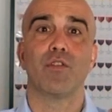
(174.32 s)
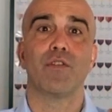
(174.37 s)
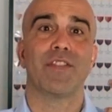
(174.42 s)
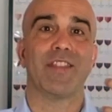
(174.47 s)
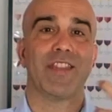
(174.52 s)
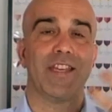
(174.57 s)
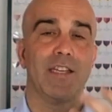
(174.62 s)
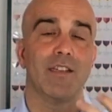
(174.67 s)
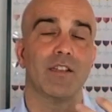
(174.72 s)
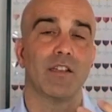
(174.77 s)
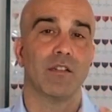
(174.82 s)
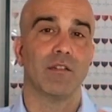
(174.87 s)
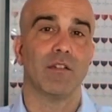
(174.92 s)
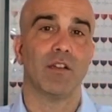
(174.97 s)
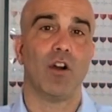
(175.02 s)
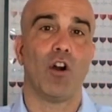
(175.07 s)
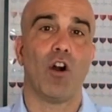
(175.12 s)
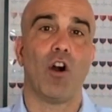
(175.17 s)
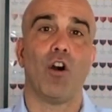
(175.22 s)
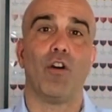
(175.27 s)
think
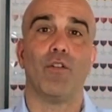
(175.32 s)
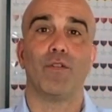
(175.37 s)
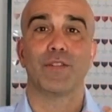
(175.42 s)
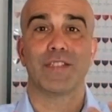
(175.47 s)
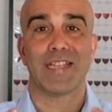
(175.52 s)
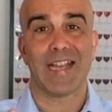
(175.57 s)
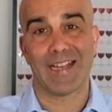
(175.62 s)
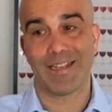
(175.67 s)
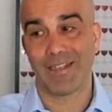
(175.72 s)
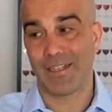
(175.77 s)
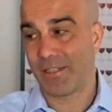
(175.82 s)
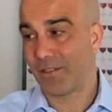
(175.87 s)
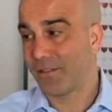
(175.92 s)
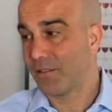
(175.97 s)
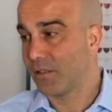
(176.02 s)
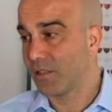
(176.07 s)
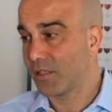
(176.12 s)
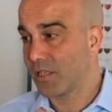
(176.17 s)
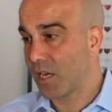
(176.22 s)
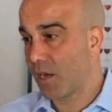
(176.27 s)
of
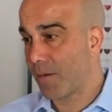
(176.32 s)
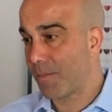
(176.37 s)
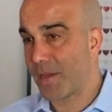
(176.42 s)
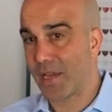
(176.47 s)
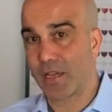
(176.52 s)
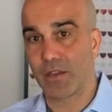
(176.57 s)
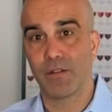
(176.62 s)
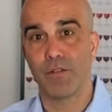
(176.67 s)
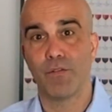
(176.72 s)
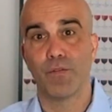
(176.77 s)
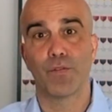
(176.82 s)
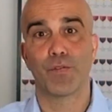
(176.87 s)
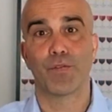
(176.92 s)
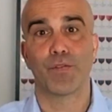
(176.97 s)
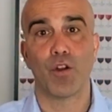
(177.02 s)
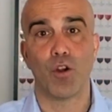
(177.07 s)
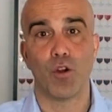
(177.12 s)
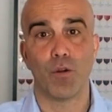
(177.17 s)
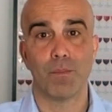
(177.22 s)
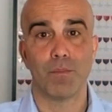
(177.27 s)
tannin coming
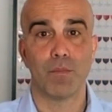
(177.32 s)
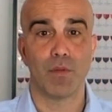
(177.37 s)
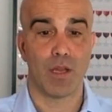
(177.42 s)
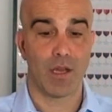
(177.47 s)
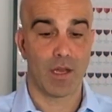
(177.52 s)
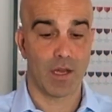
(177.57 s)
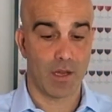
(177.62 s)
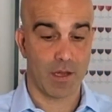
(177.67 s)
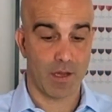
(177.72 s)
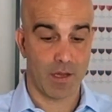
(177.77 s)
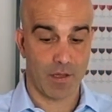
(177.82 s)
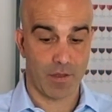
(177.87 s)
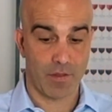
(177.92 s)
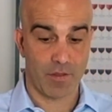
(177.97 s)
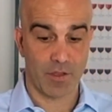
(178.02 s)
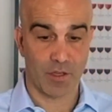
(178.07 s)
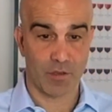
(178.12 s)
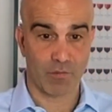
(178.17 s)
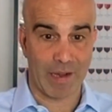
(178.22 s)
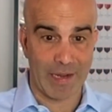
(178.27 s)
from
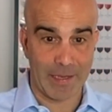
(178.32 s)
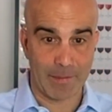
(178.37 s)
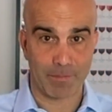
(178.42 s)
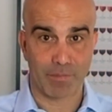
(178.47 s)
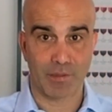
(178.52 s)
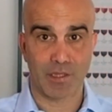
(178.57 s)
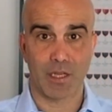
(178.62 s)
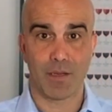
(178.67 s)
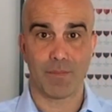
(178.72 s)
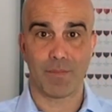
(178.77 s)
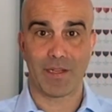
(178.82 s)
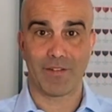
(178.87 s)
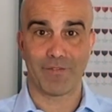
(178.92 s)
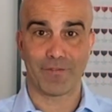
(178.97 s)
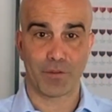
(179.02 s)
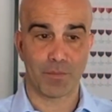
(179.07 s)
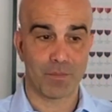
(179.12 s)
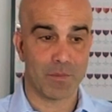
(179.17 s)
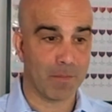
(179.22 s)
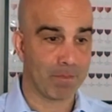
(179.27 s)
the grape, coming
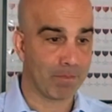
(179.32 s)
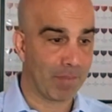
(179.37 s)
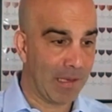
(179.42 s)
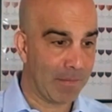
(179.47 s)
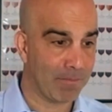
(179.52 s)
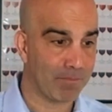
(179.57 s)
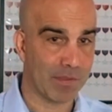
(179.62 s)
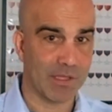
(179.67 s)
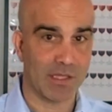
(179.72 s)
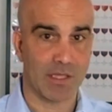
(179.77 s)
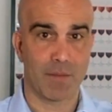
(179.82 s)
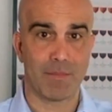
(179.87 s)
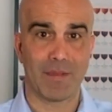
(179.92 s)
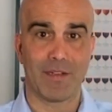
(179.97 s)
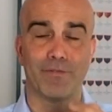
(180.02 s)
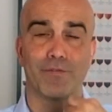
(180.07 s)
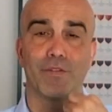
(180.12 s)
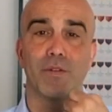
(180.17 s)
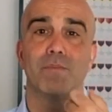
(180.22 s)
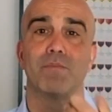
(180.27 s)
from the pips, coming
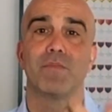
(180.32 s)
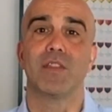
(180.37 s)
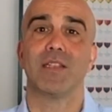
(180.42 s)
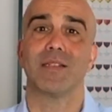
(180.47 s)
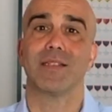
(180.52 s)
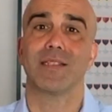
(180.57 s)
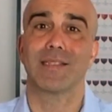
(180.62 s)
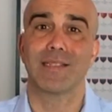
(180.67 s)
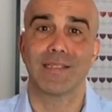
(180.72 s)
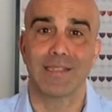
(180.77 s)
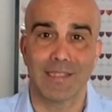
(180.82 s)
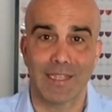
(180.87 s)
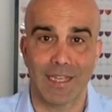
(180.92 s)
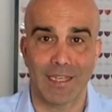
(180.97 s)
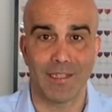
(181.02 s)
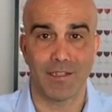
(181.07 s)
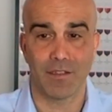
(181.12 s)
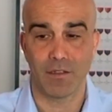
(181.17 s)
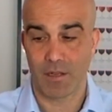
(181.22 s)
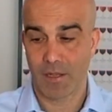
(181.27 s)
from the
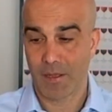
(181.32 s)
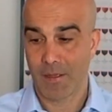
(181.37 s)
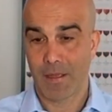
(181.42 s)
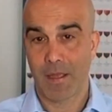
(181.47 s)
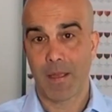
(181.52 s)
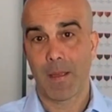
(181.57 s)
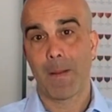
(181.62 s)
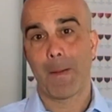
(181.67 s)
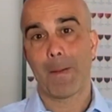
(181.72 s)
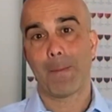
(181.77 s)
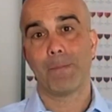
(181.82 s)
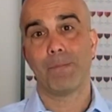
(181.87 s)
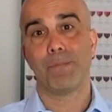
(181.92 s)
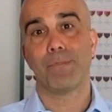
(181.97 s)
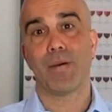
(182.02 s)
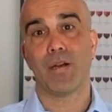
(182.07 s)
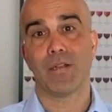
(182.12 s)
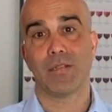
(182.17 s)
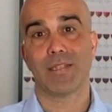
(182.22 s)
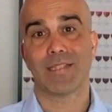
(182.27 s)
skin.
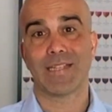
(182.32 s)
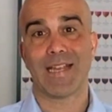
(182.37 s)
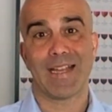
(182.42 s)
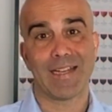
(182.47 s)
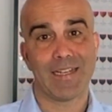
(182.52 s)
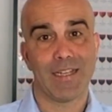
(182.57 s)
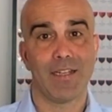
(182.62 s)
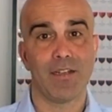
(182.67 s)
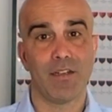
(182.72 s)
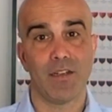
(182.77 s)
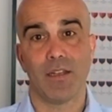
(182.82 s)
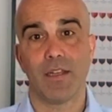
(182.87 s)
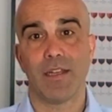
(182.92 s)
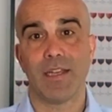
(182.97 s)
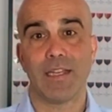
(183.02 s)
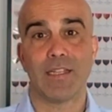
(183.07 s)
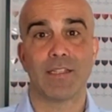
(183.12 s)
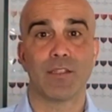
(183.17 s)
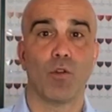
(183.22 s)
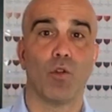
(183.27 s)
But tannin
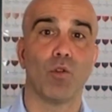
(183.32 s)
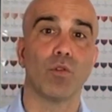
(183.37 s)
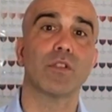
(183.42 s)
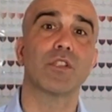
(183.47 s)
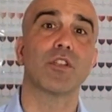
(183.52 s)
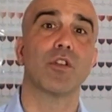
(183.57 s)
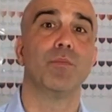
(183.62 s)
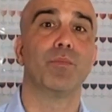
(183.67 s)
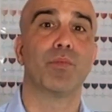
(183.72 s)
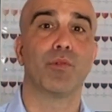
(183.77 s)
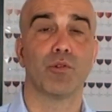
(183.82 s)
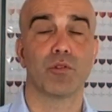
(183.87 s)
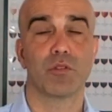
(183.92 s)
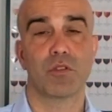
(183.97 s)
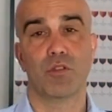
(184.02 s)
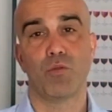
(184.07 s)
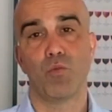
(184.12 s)
is also brought to